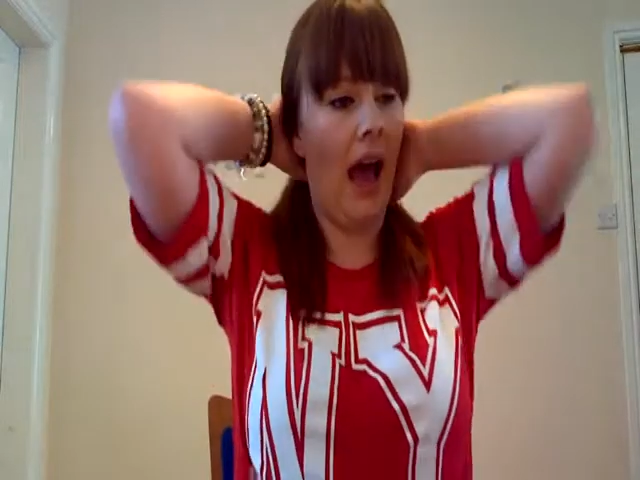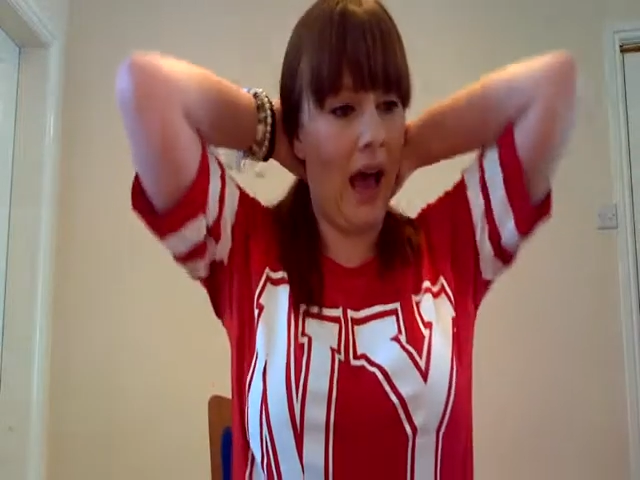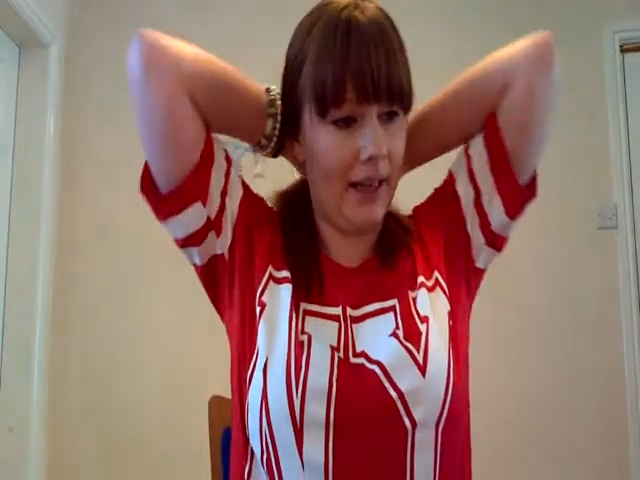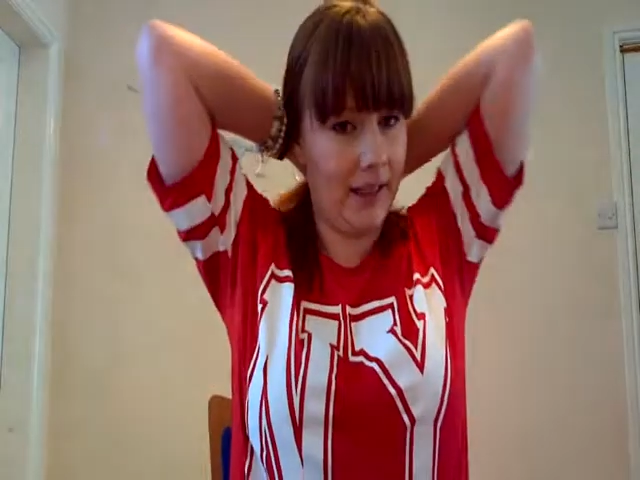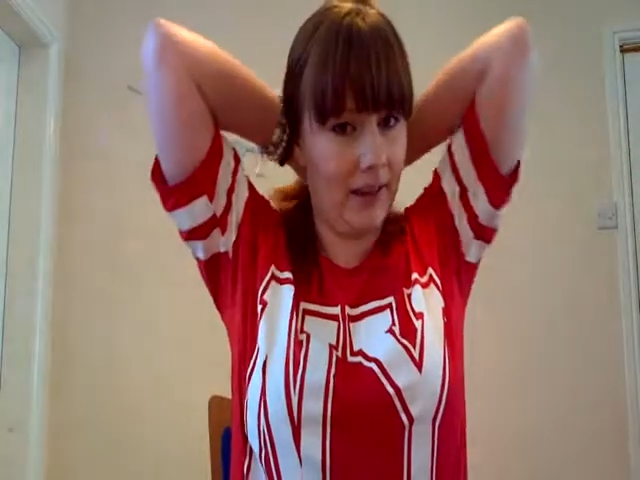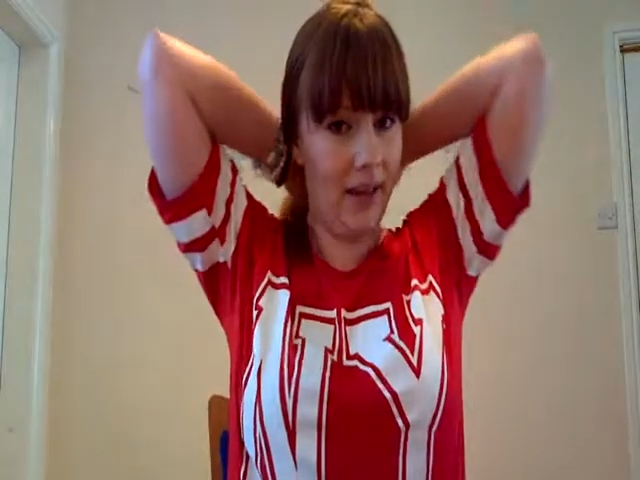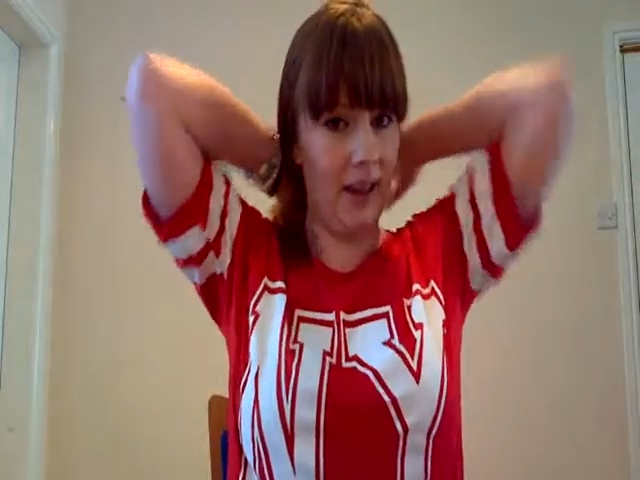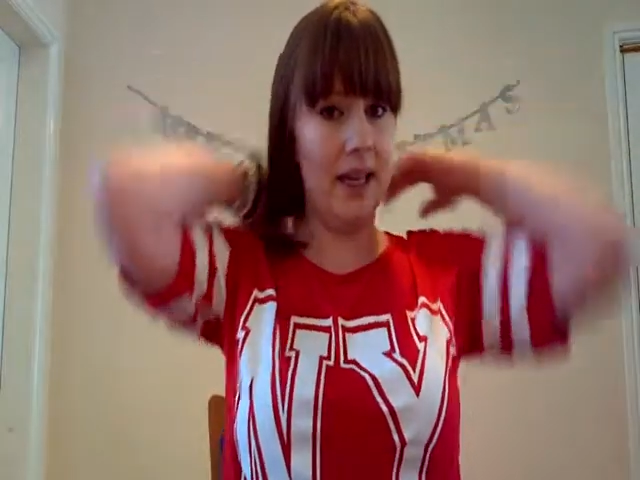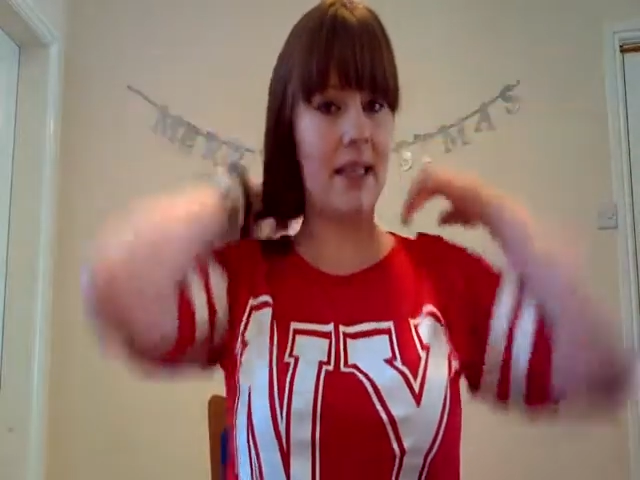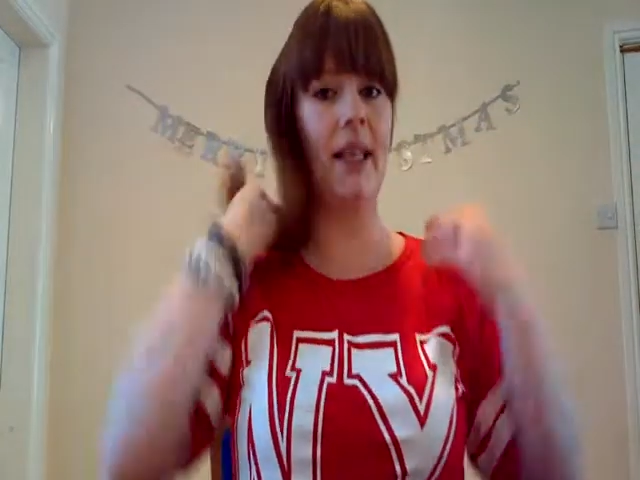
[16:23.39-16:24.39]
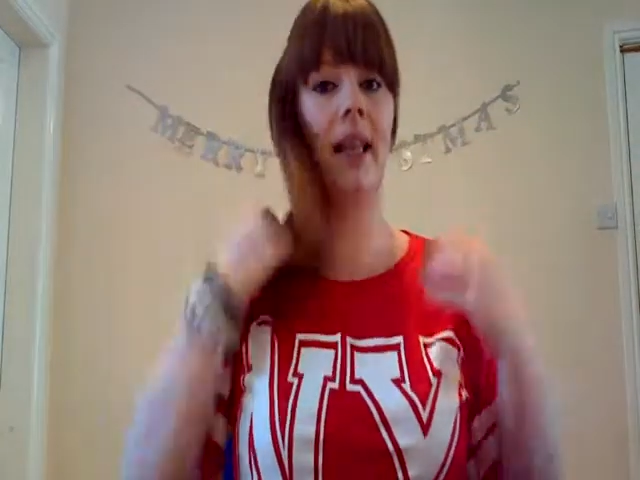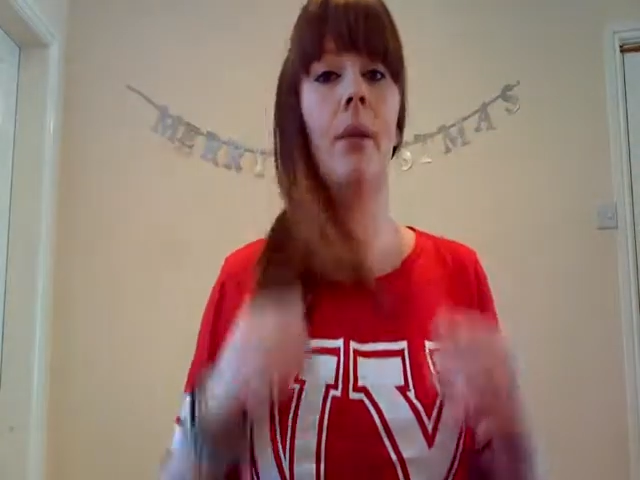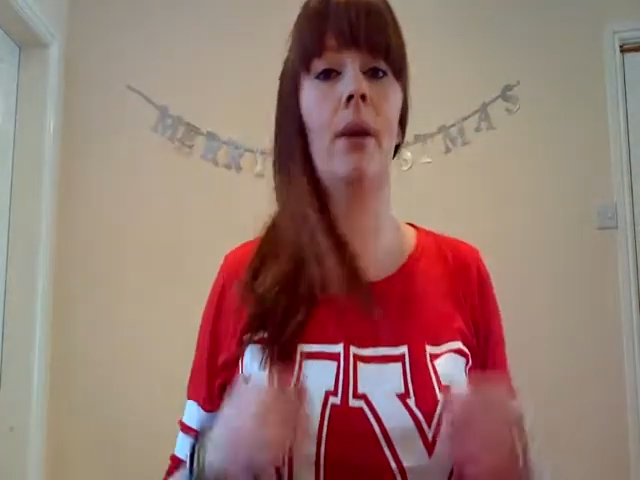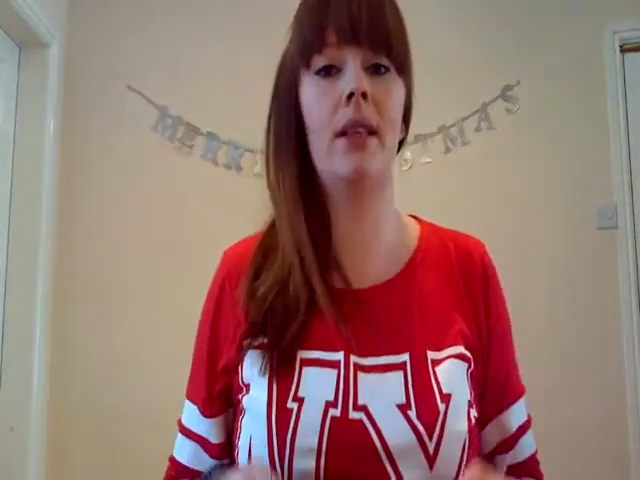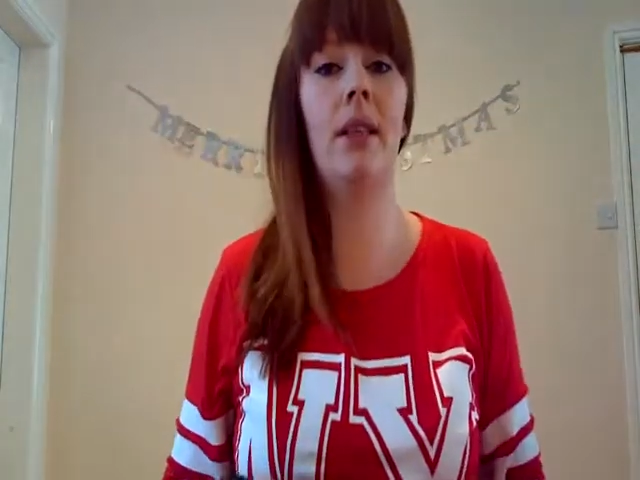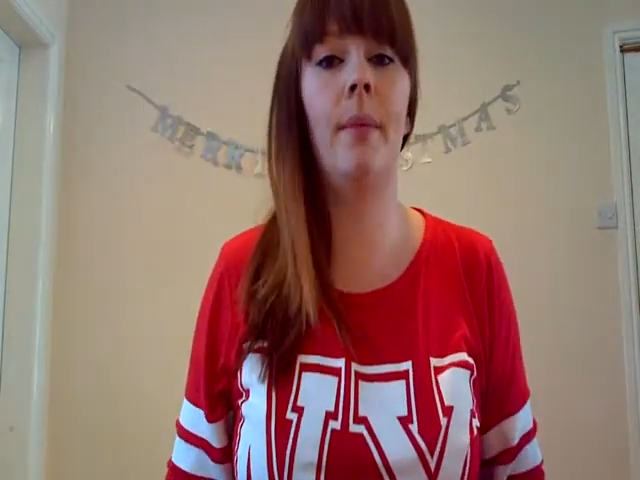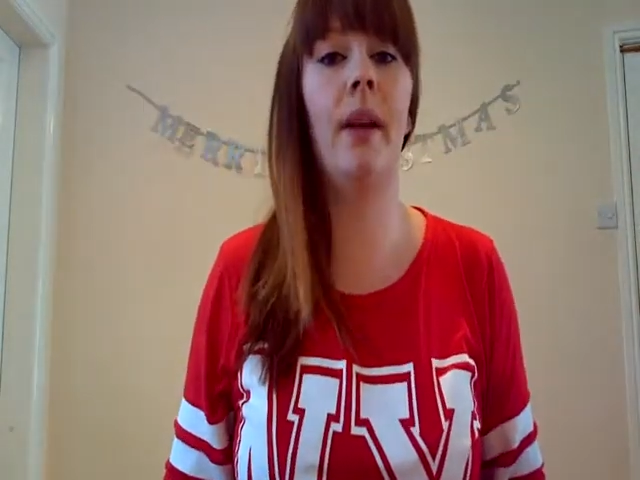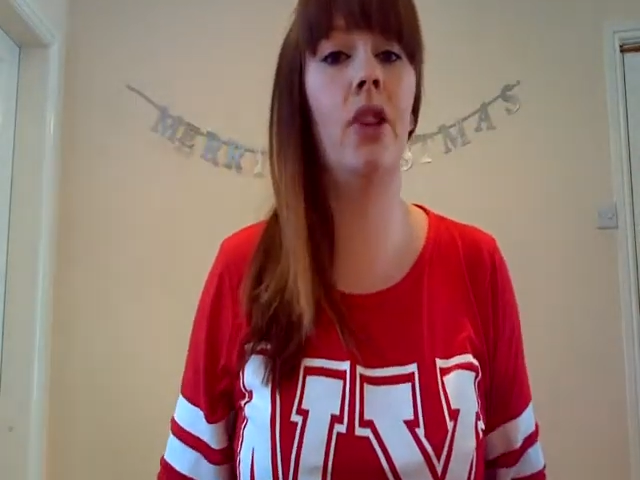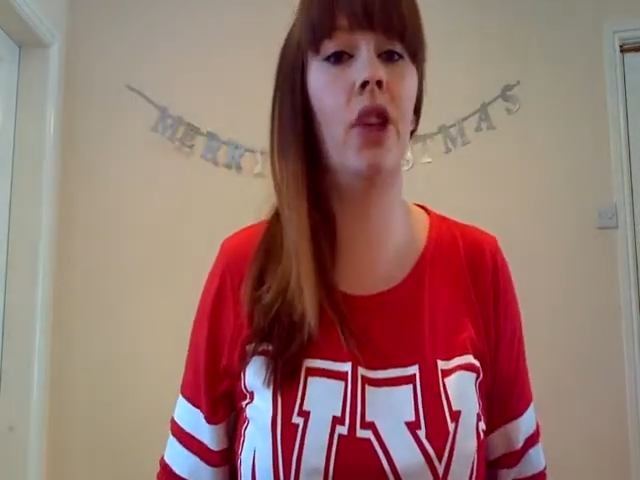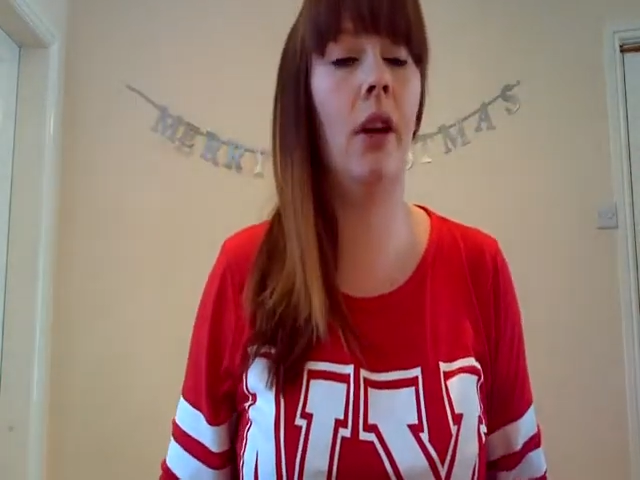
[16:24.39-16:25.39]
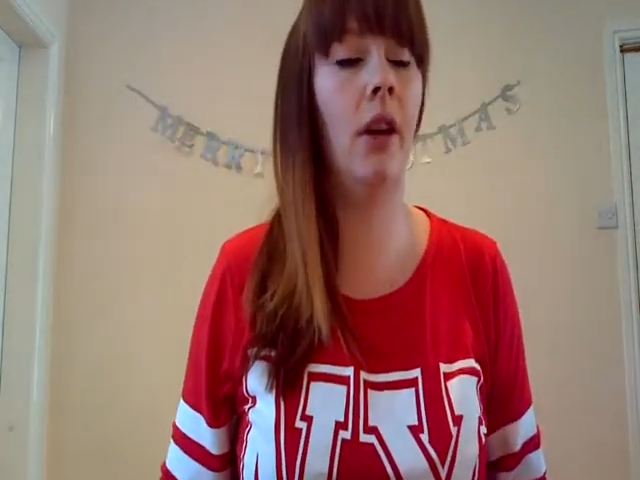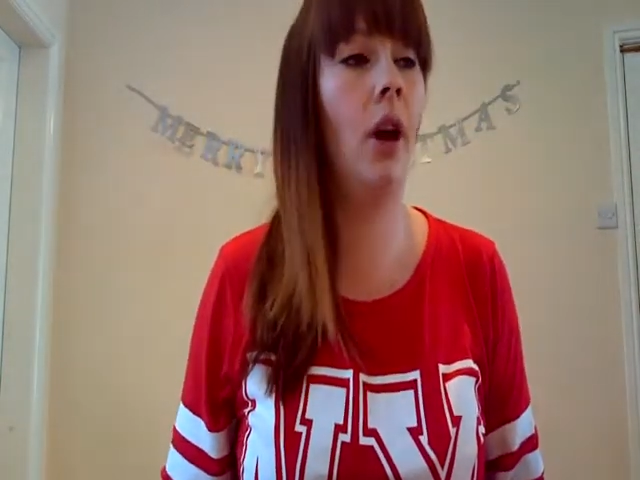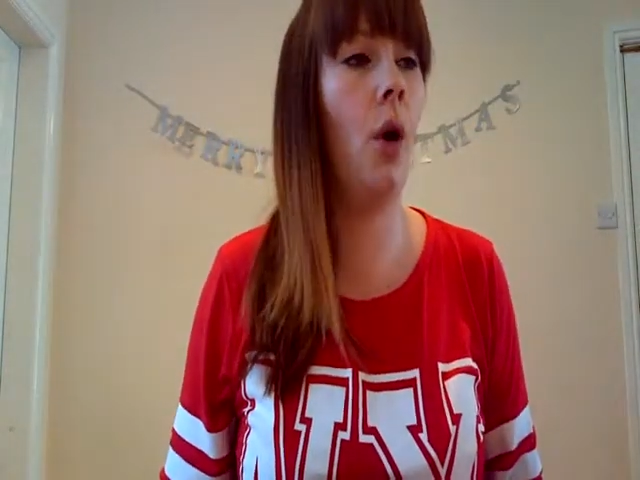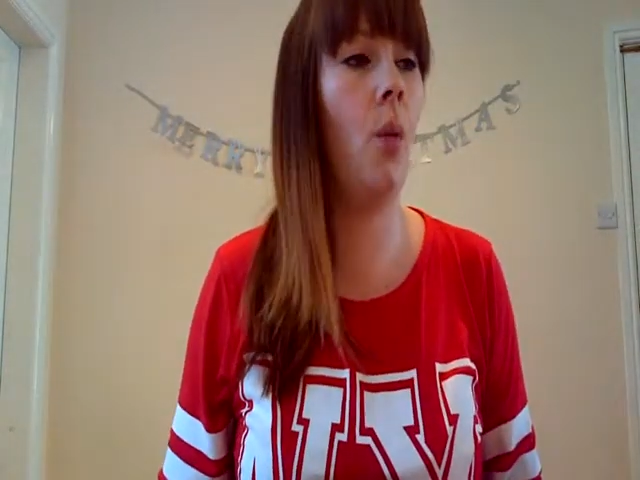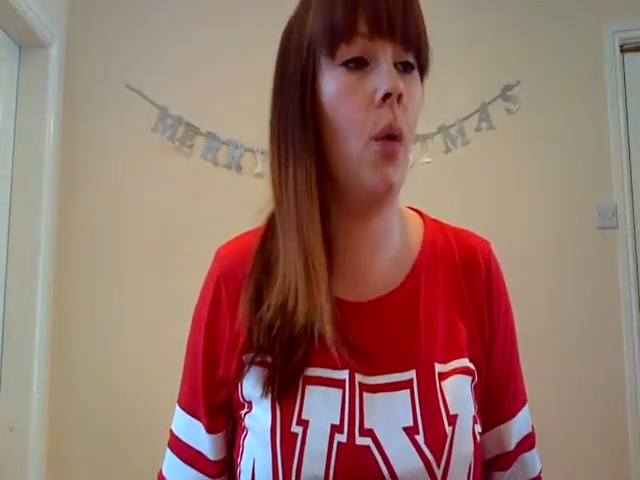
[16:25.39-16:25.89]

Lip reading: And the last thing I wanted to mention